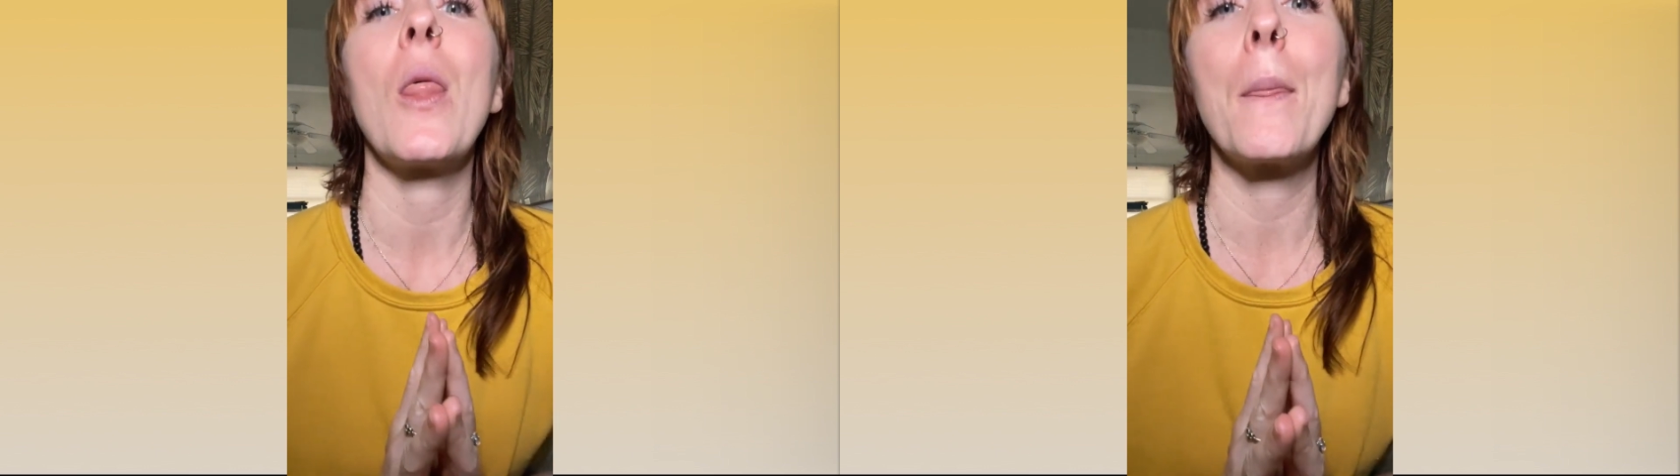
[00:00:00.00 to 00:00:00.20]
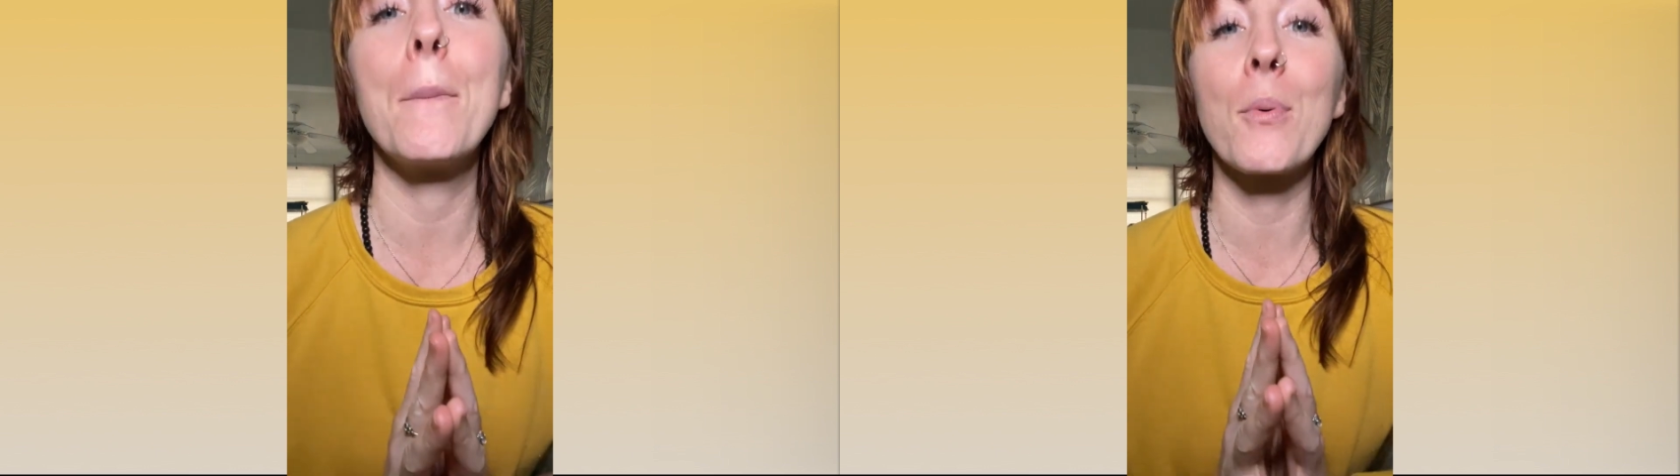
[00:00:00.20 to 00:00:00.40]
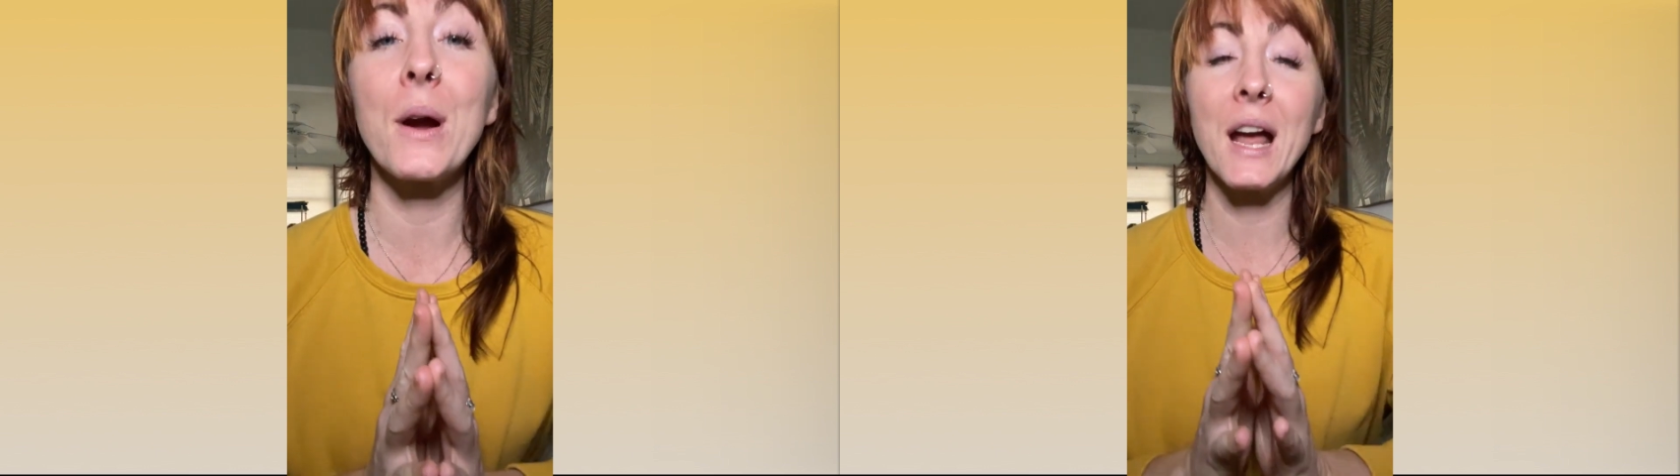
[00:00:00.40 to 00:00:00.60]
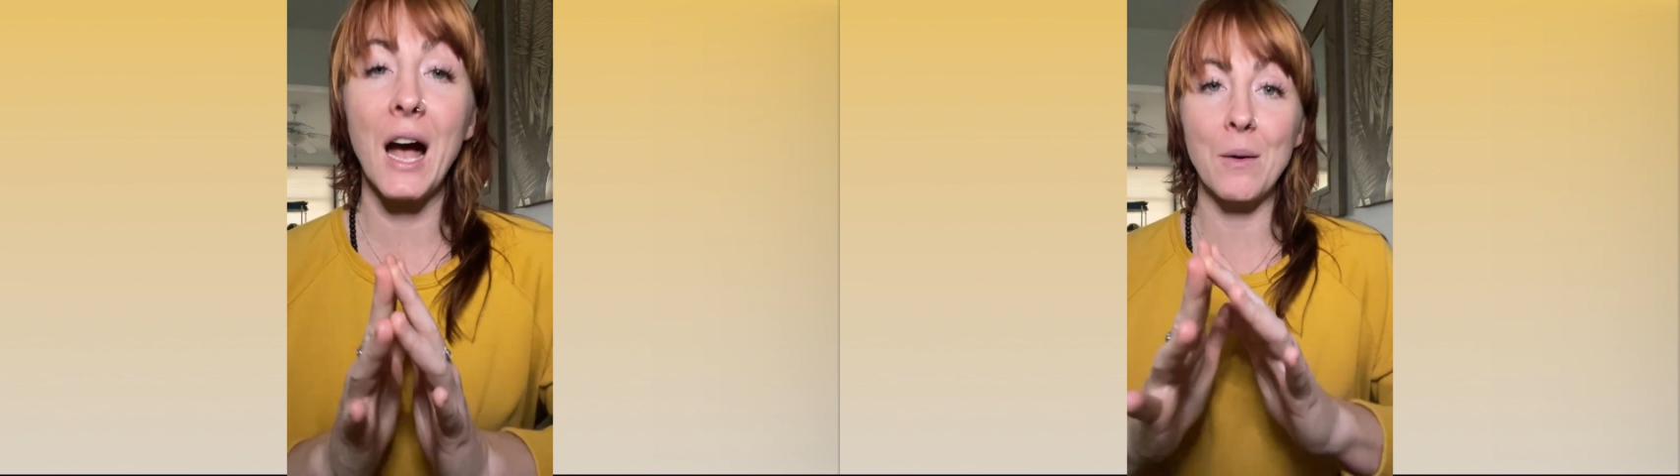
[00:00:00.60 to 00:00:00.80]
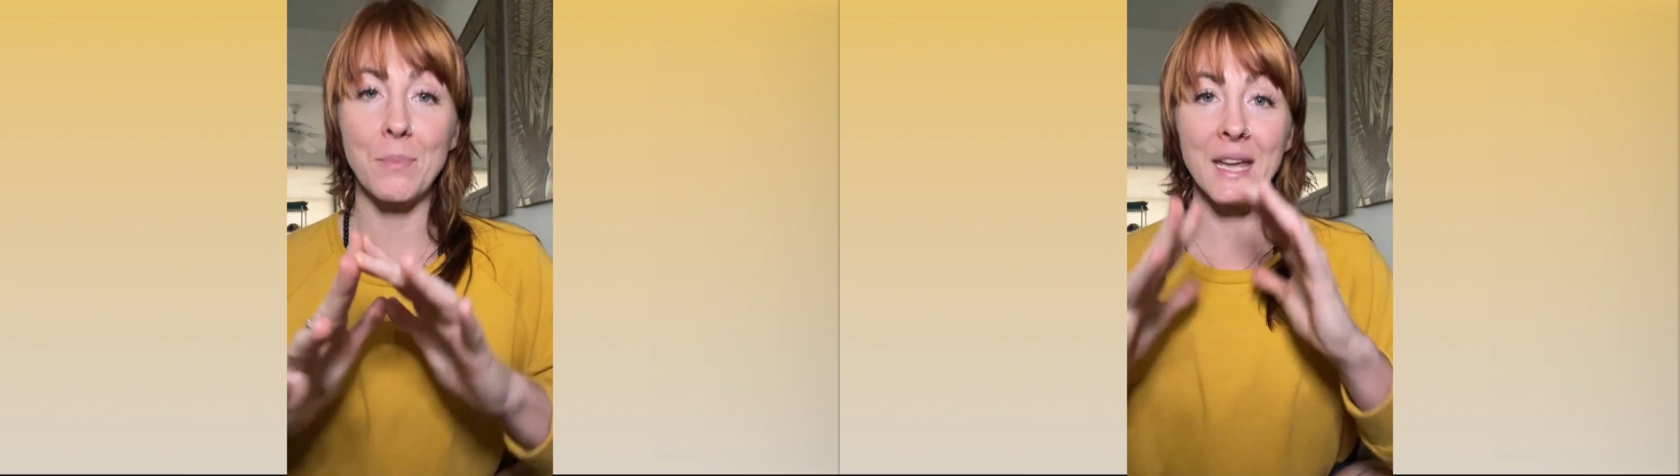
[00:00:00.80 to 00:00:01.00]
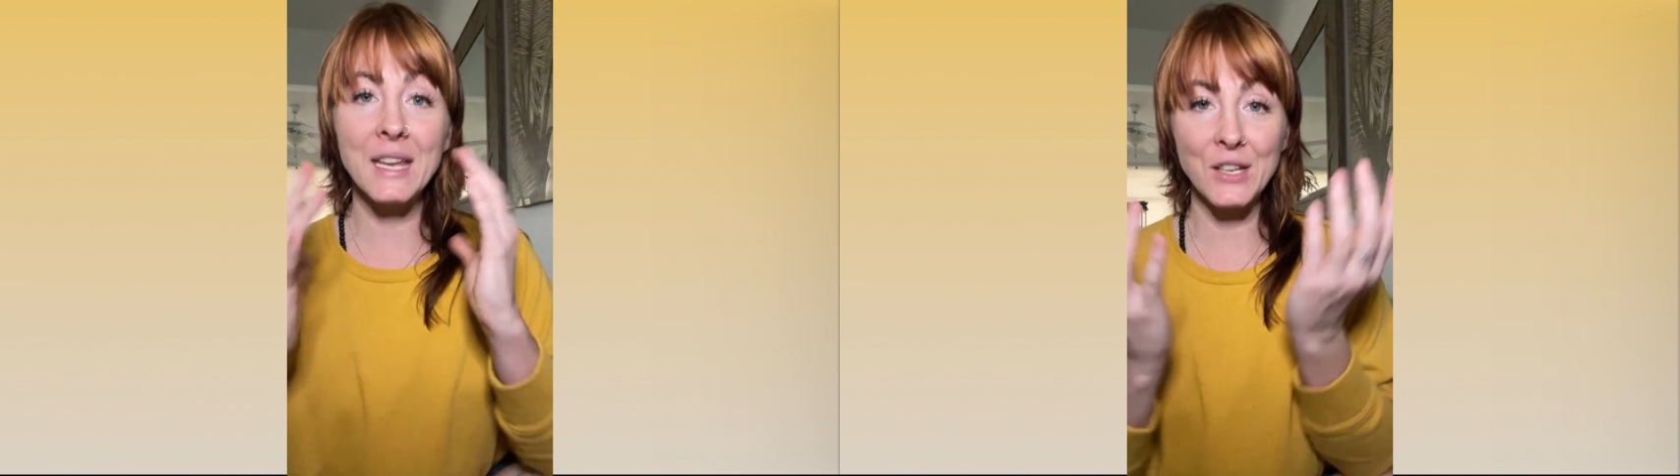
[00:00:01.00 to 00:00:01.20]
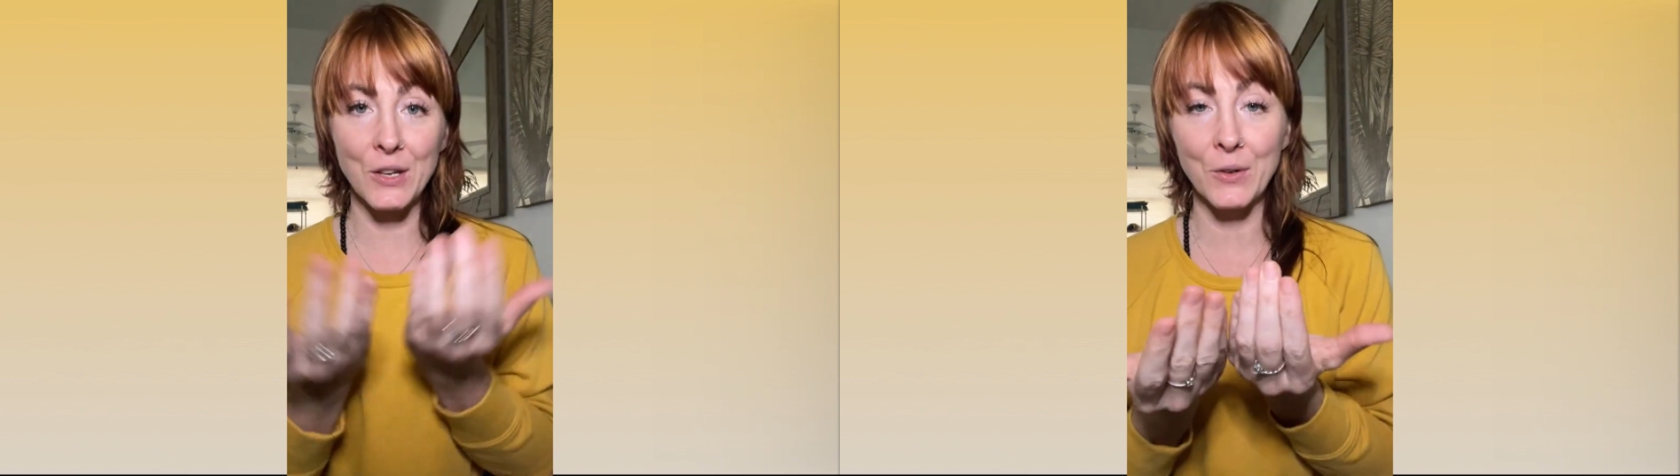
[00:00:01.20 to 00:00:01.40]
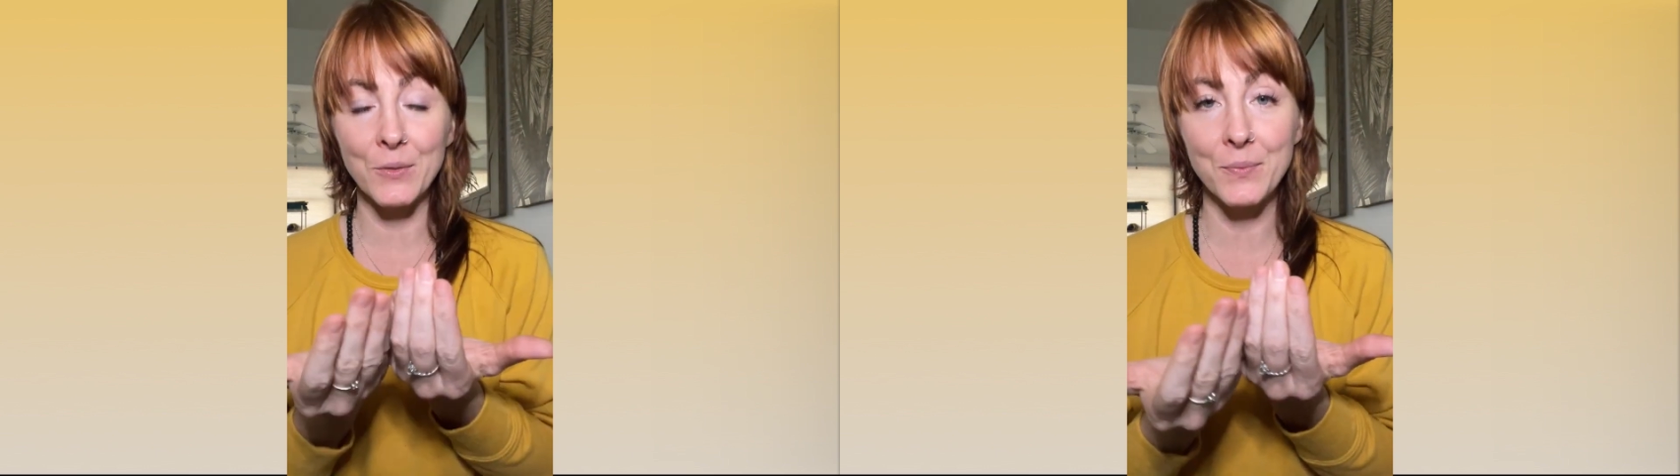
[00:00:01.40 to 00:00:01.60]
bring up in
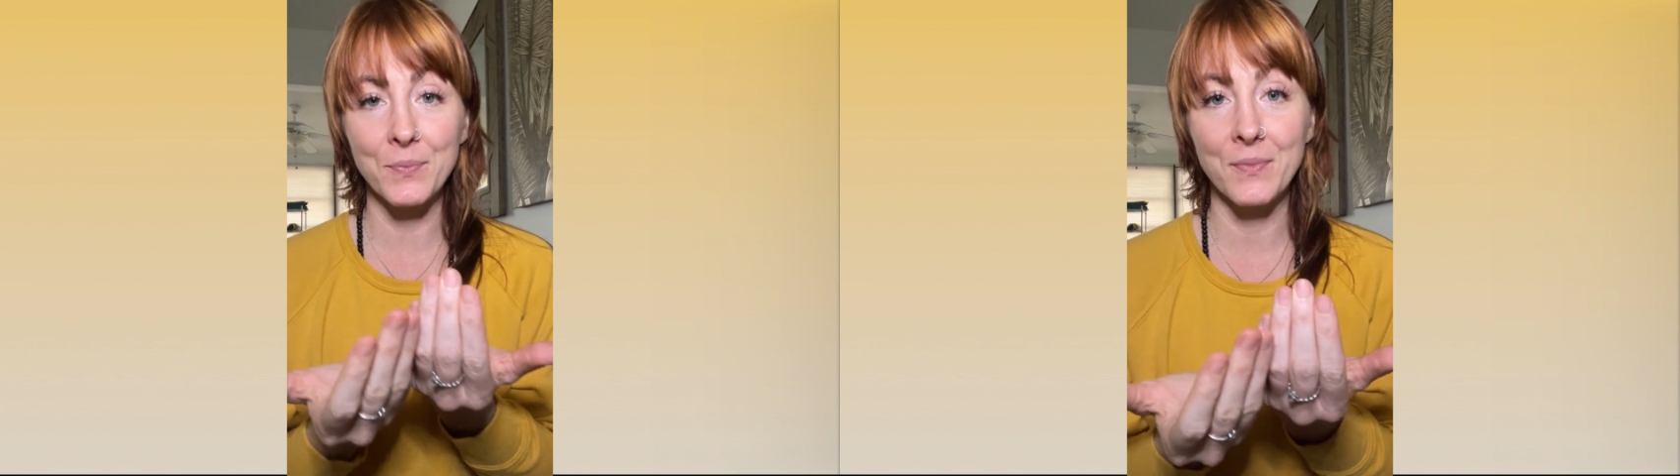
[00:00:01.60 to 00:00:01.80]
you,